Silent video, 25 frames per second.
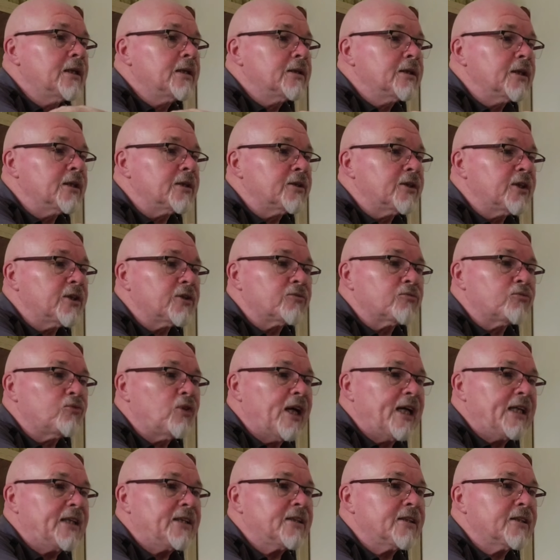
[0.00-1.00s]
just
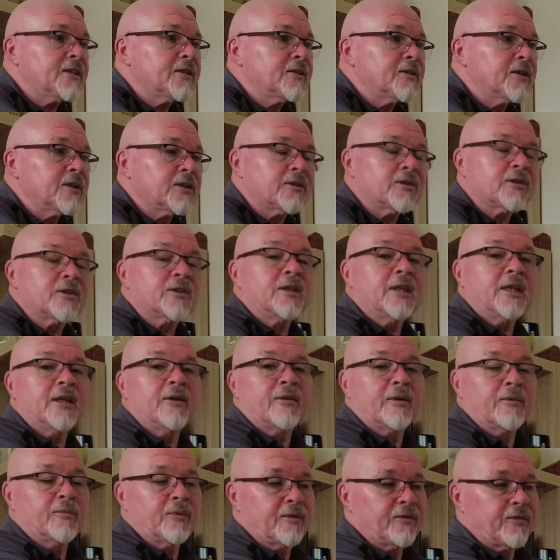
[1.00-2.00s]
rest, just
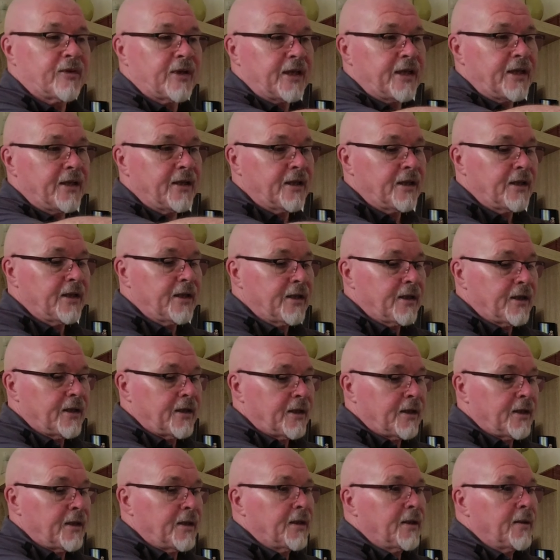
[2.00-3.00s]
steer it with the
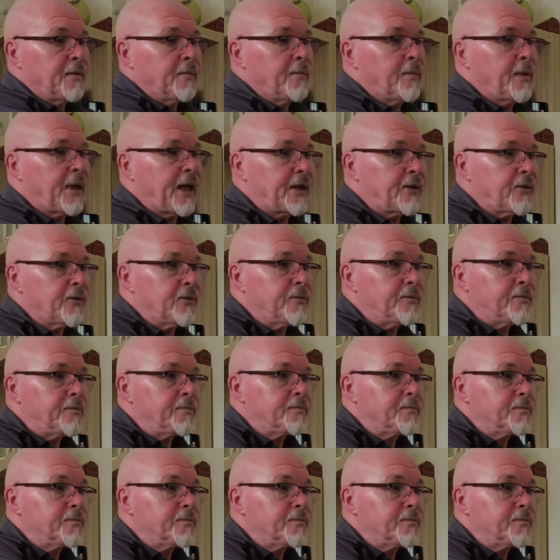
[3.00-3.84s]
paddle.